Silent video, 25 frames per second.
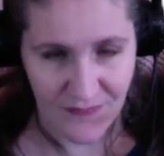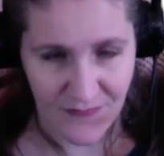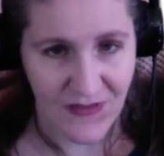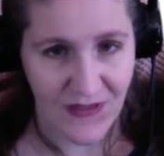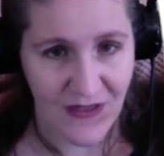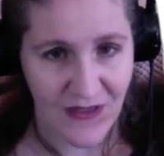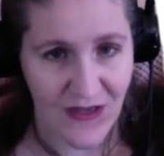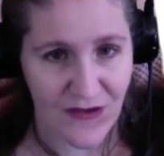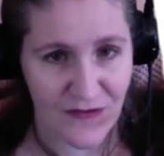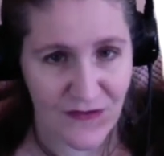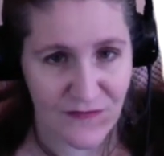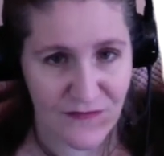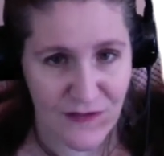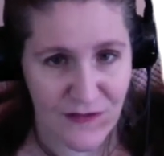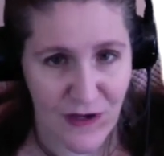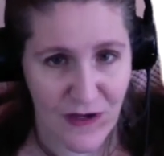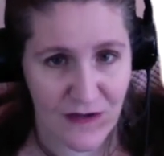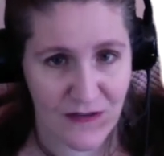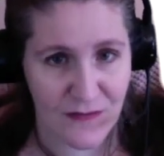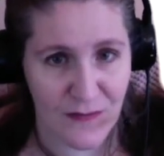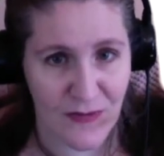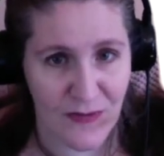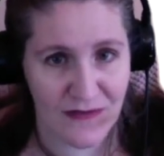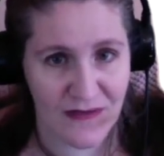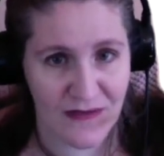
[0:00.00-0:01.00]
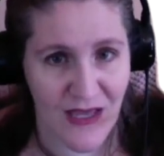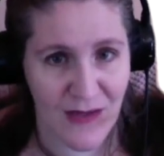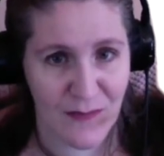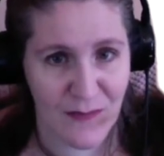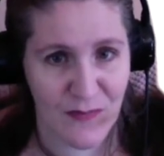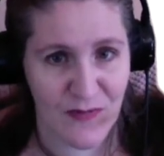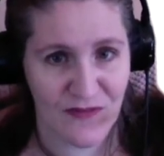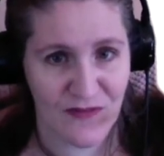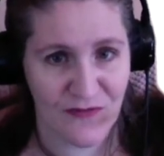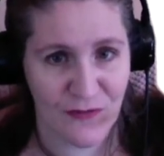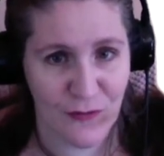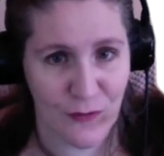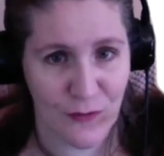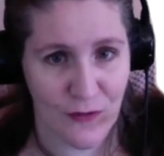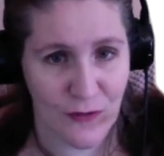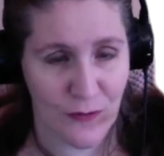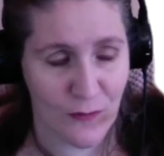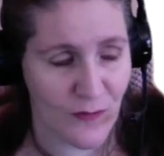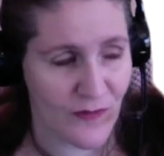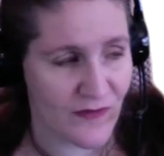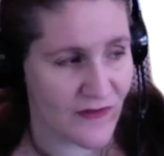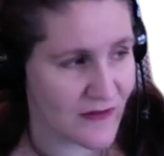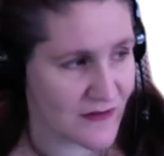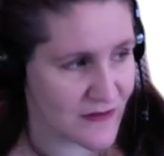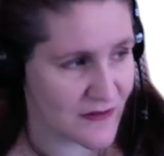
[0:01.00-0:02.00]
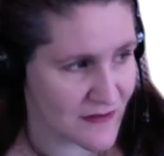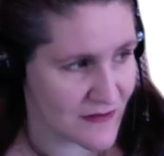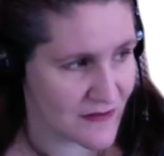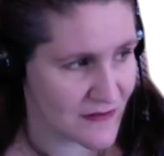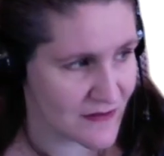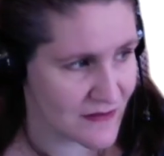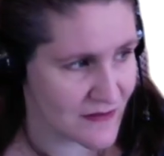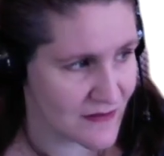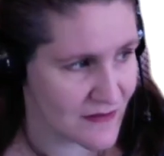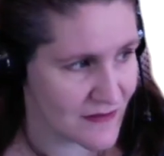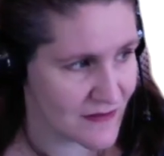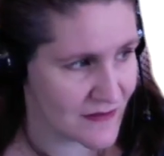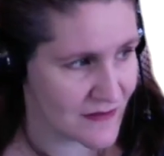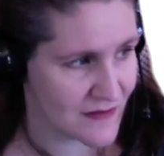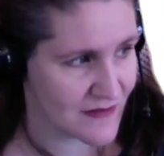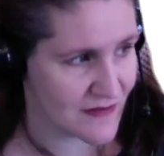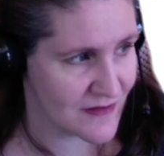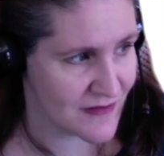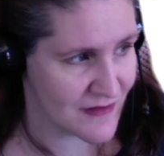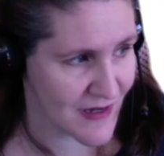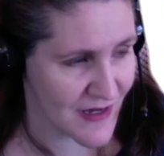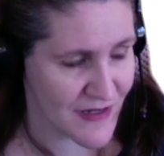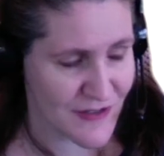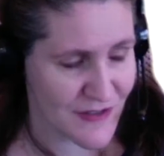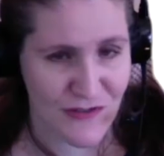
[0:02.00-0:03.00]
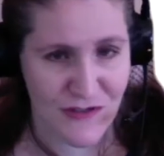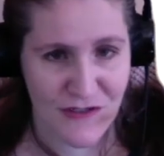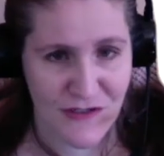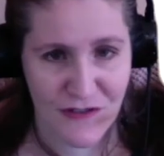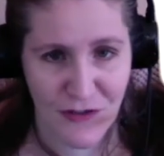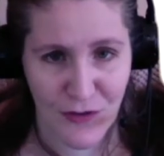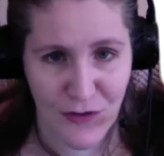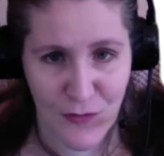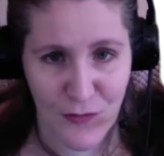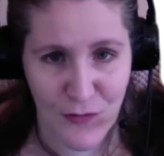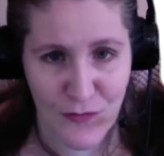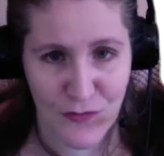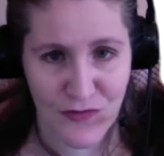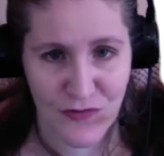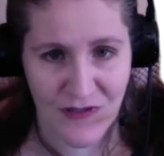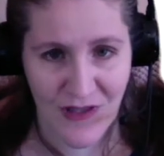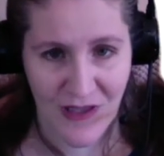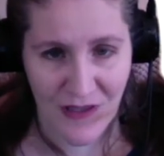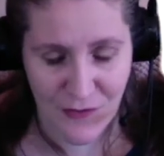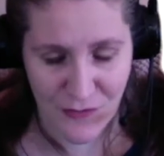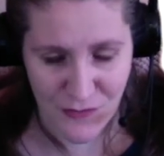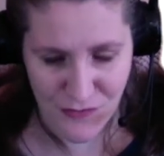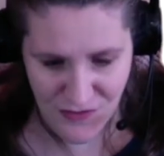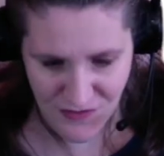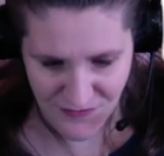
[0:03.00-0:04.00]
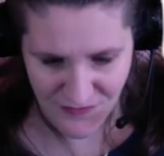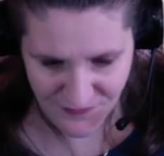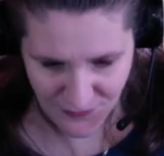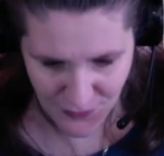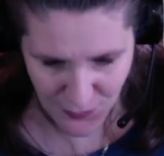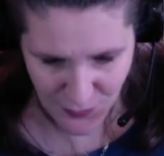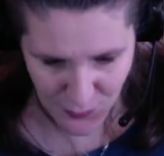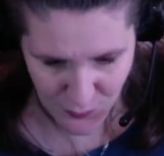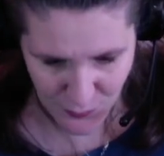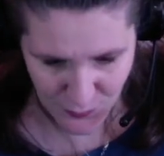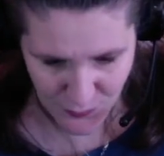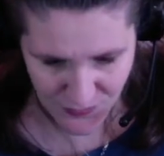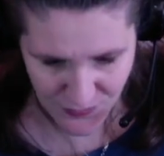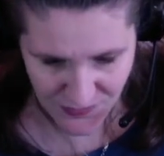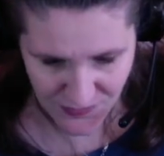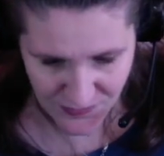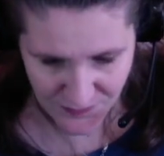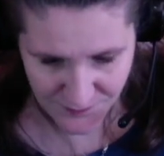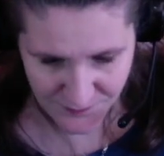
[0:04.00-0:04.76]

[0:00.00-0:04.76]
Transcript: I've talked about that before, where the tension goes, the energy flows.